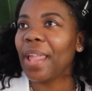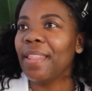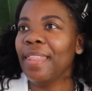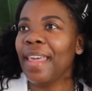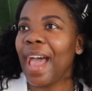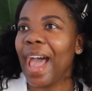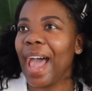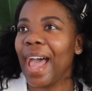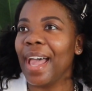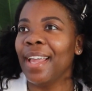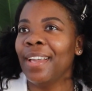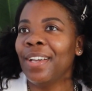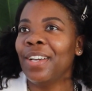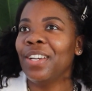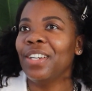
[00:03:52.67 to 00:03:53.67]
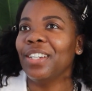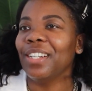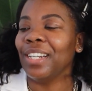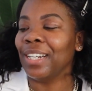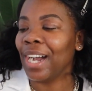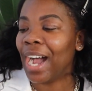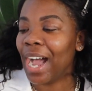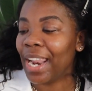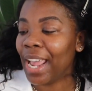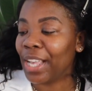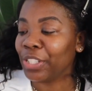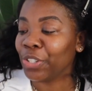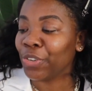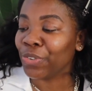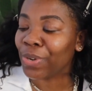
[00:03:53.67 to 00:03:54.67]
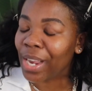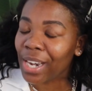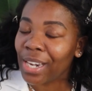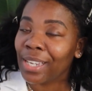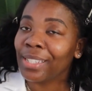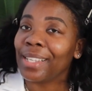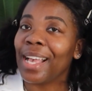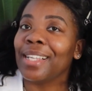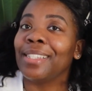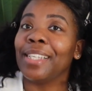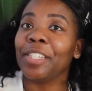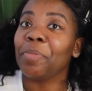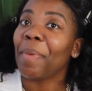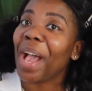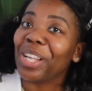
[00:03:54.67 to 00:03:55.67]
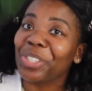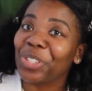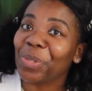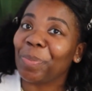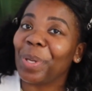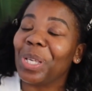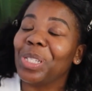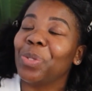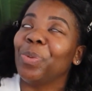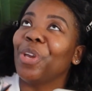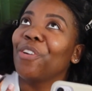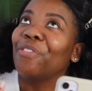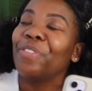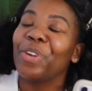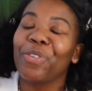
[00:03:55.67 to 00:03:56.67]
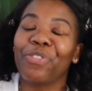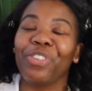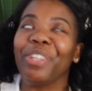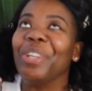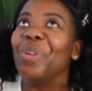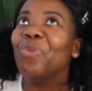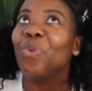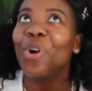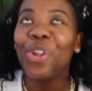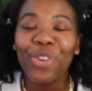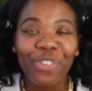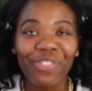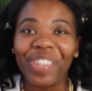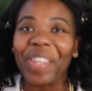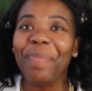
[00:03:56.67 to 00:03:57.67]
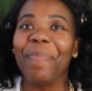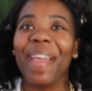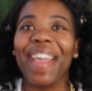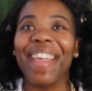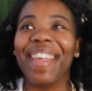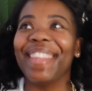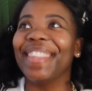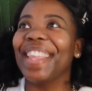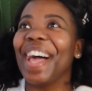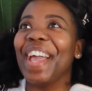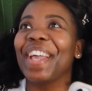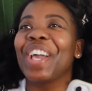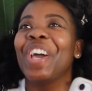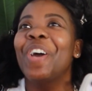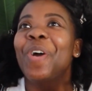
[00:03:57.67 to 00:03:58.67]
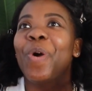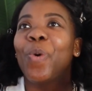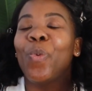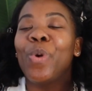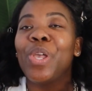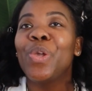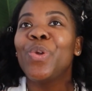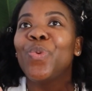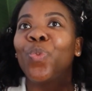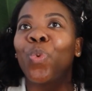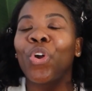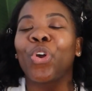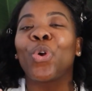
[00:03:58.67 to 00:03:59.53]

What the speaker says: that God has created us as his masterpiece, we are fearfully and wonderfully made, like we were